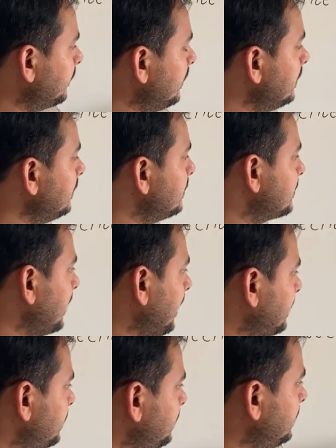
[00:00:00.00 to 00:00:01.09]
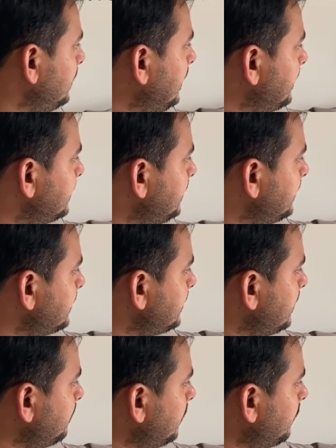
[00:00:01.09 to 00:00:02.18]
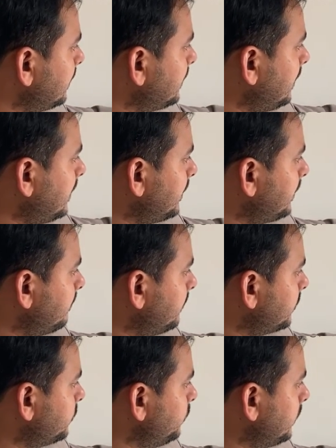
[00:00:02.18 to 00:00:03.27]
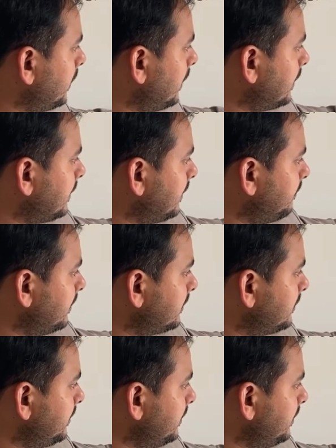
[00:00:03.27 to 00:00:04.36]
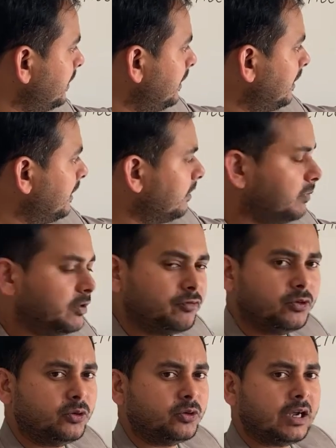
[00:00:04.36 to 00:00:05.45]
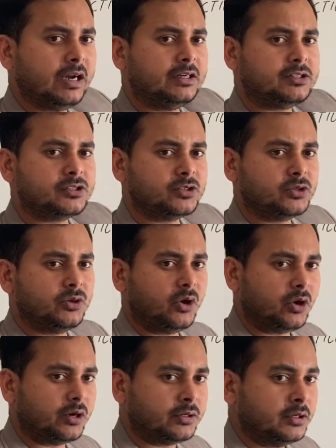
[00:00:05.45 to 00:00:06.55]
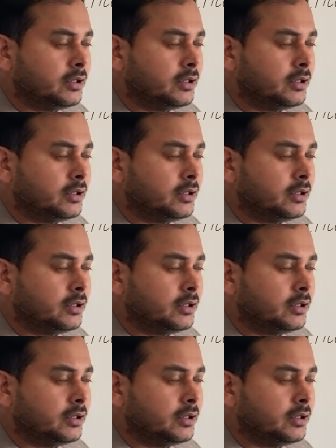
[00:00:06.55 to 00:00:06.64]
will strike. So let's say this is number 1 car, number 2 car, number 3, number 4 and so on.